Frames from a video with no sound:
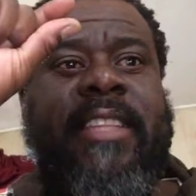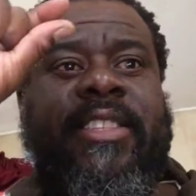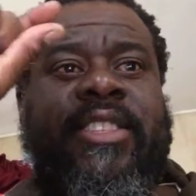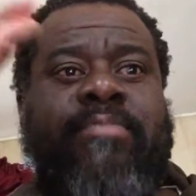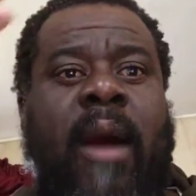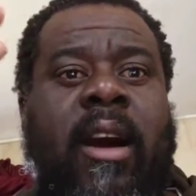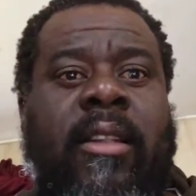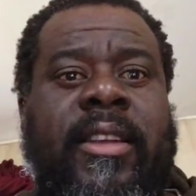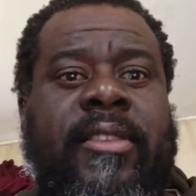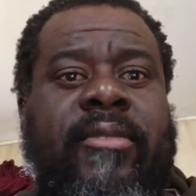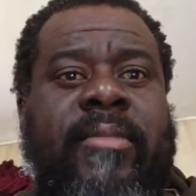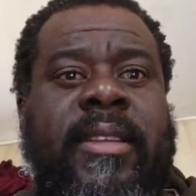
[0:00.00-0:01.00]
in small
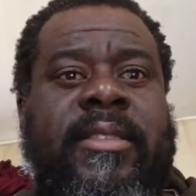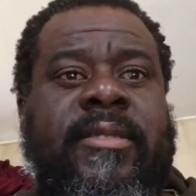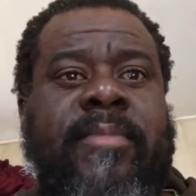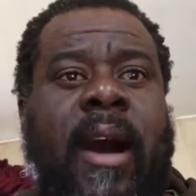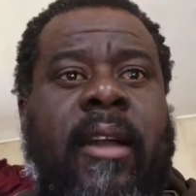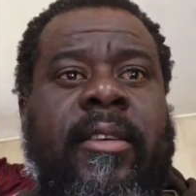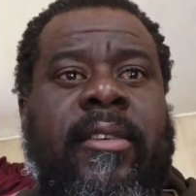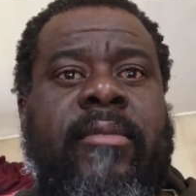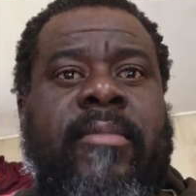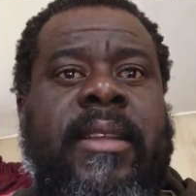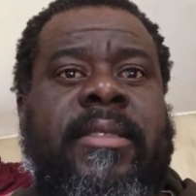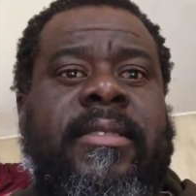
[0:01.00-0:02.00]
increments. Small
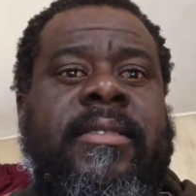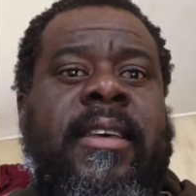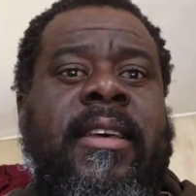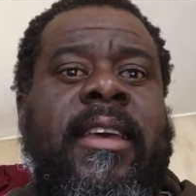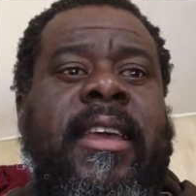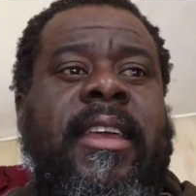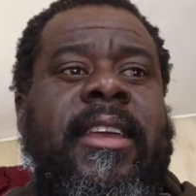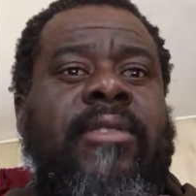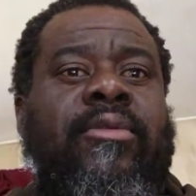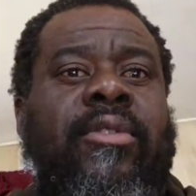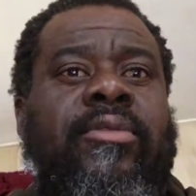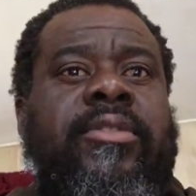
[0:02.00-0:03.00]
increments
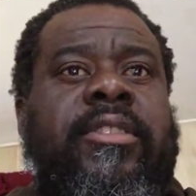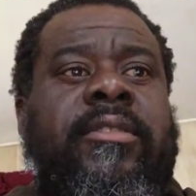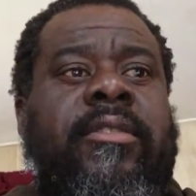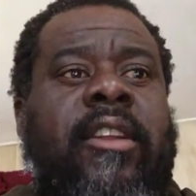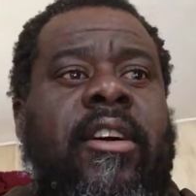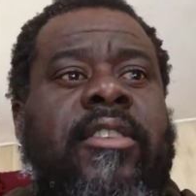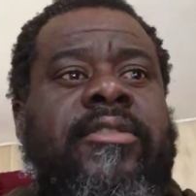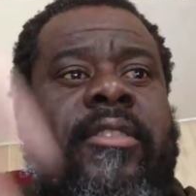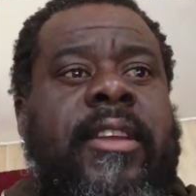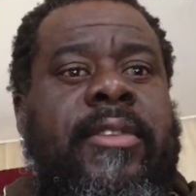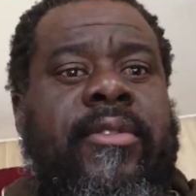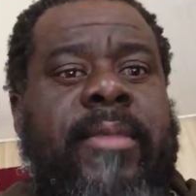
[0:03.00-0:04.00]
equal to larger
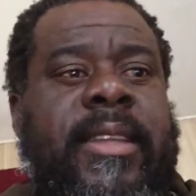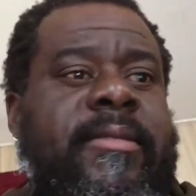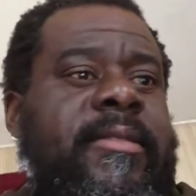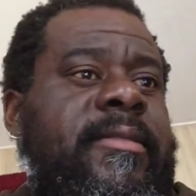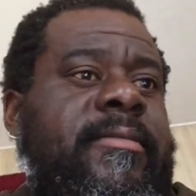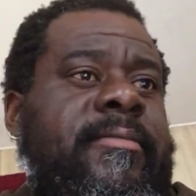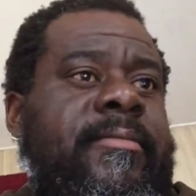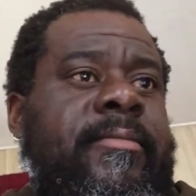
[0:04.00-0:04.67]
increments.